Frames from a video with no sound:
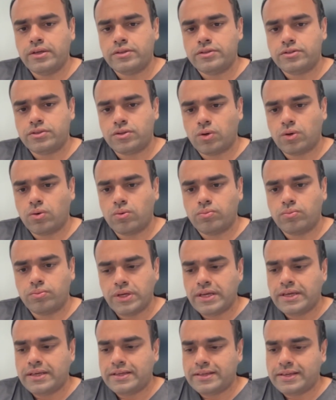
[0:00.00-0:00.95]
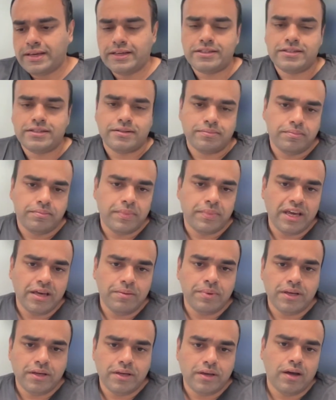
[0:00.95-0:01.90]
So yes,
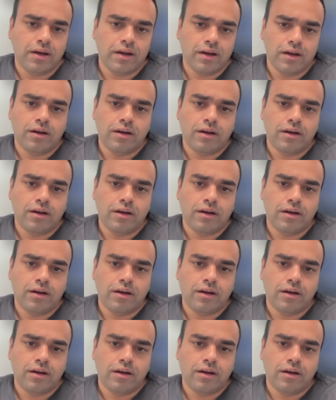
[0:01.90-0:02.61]
maybe it's